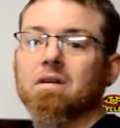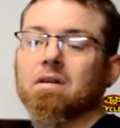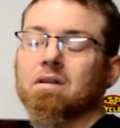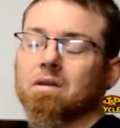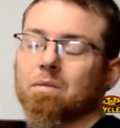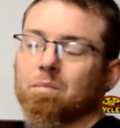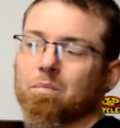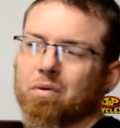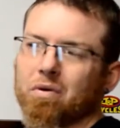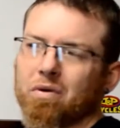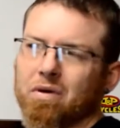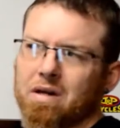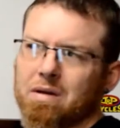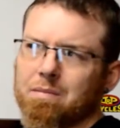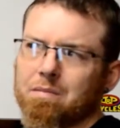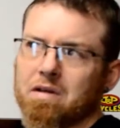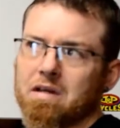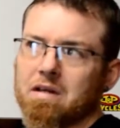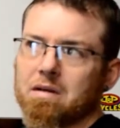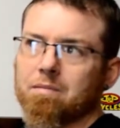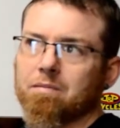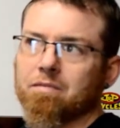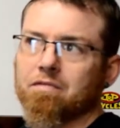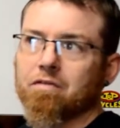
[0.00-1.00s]
The
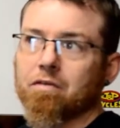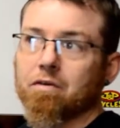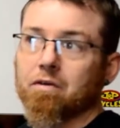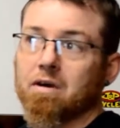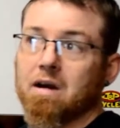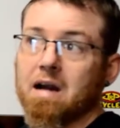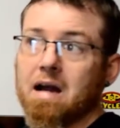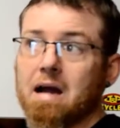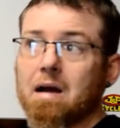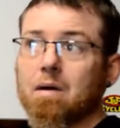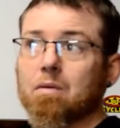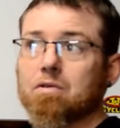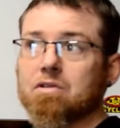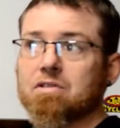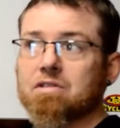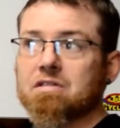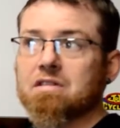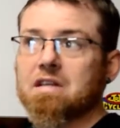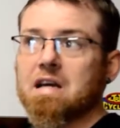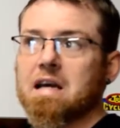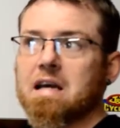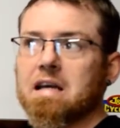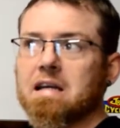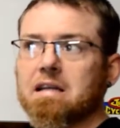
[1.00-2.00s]
premium for our
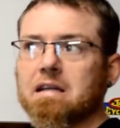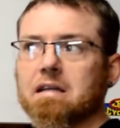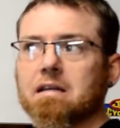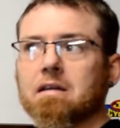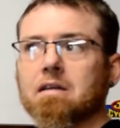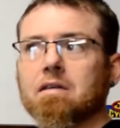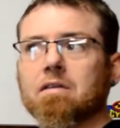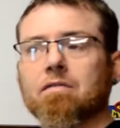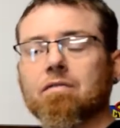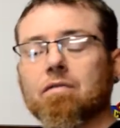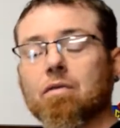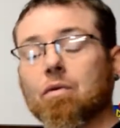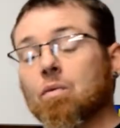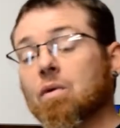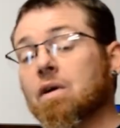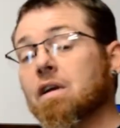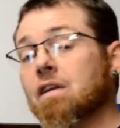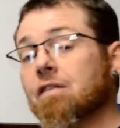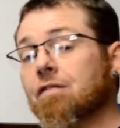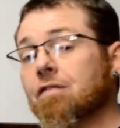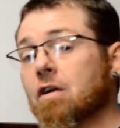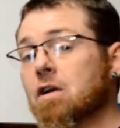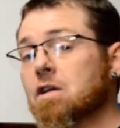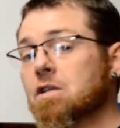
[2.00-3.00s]
state for
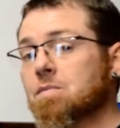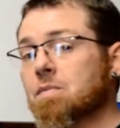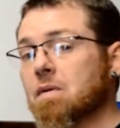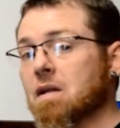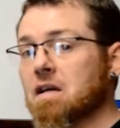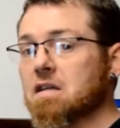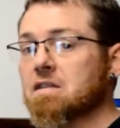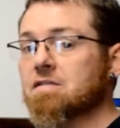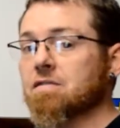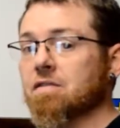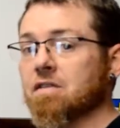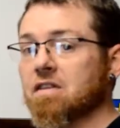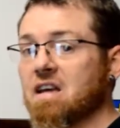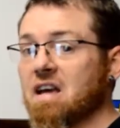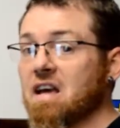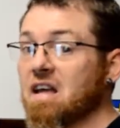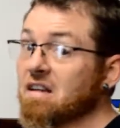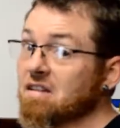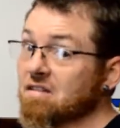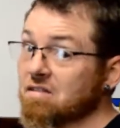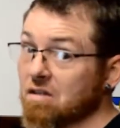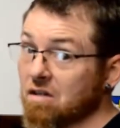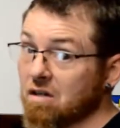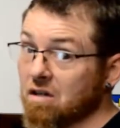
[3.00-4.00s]
winning first place for
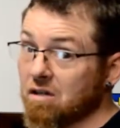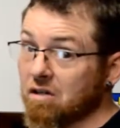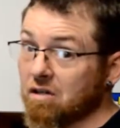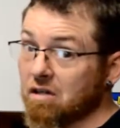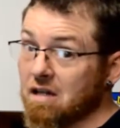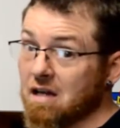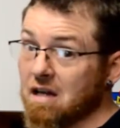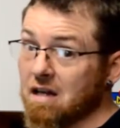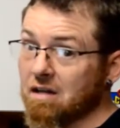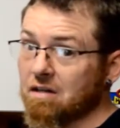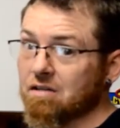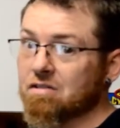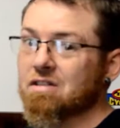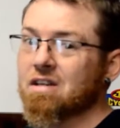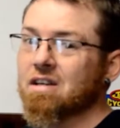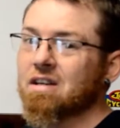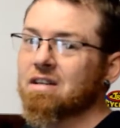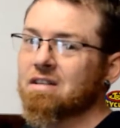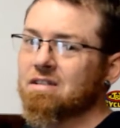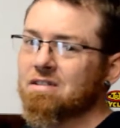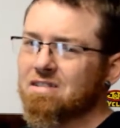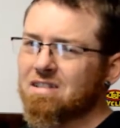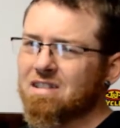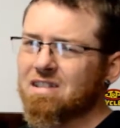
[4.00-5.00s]
that is $100
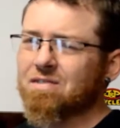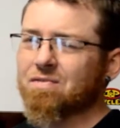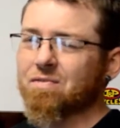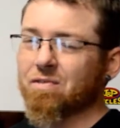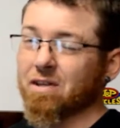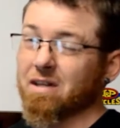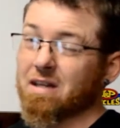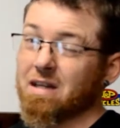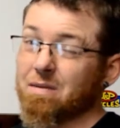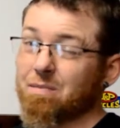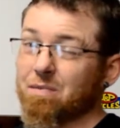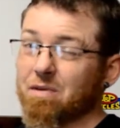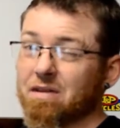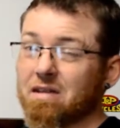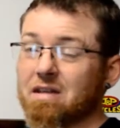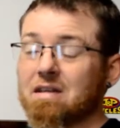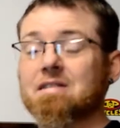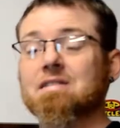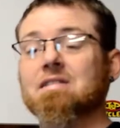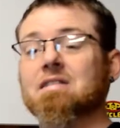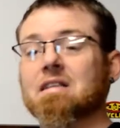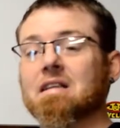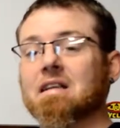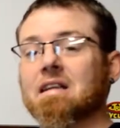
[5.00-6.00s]
just for keeping
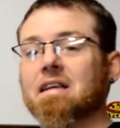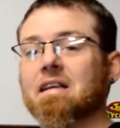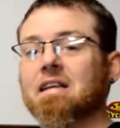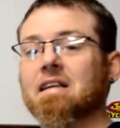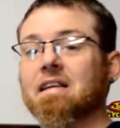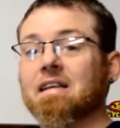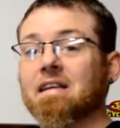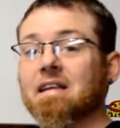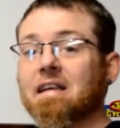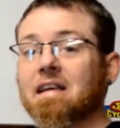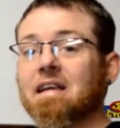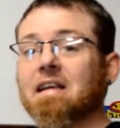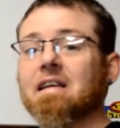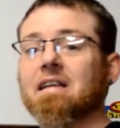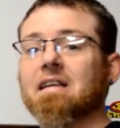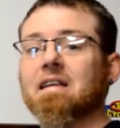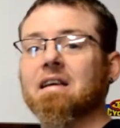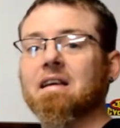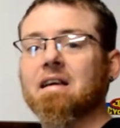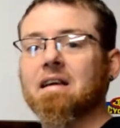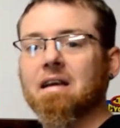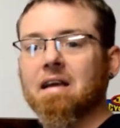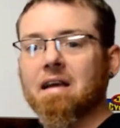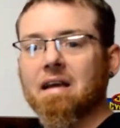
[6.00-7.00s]
things clean and neat
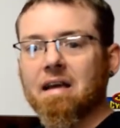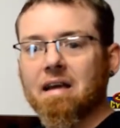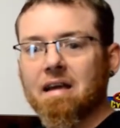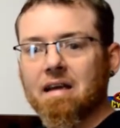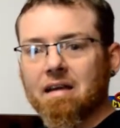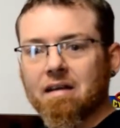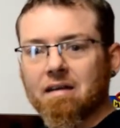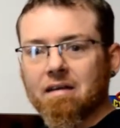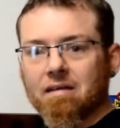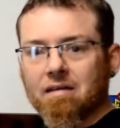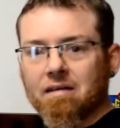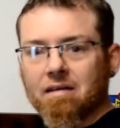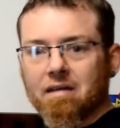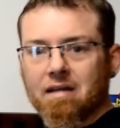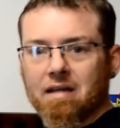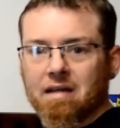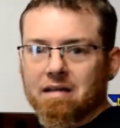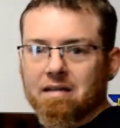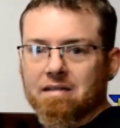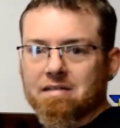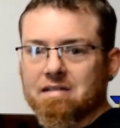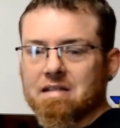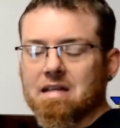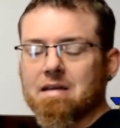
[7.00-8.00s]
and
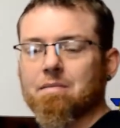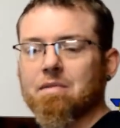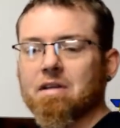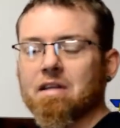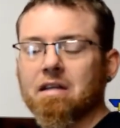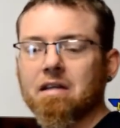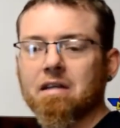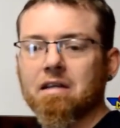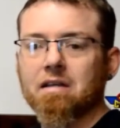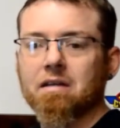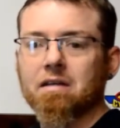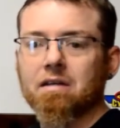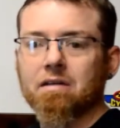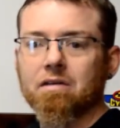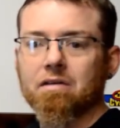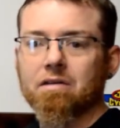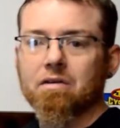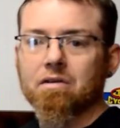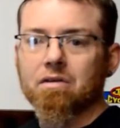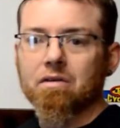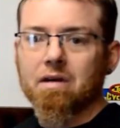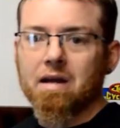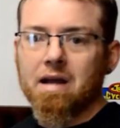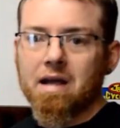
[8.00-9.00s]
exhibiting
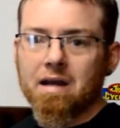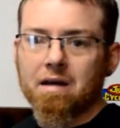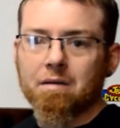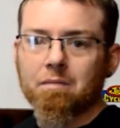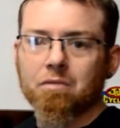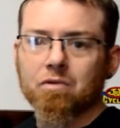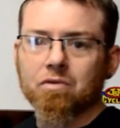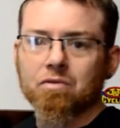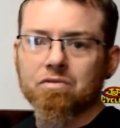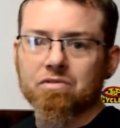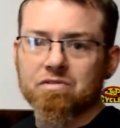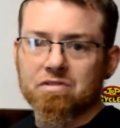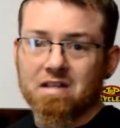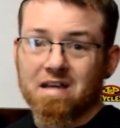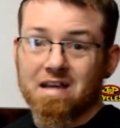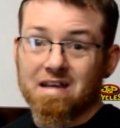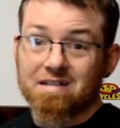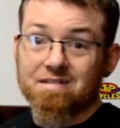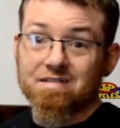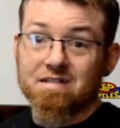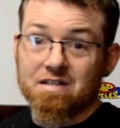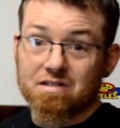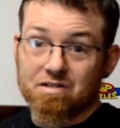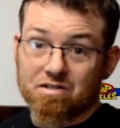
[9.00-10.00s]
your animals
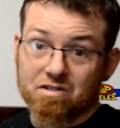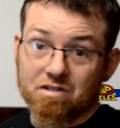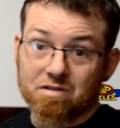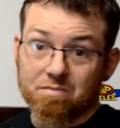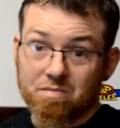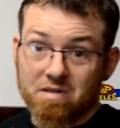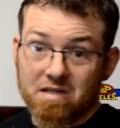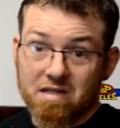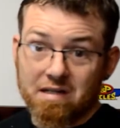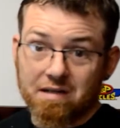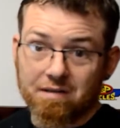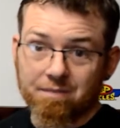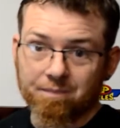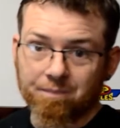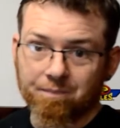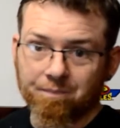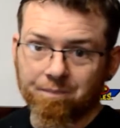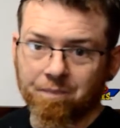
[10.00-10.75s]
as they should be.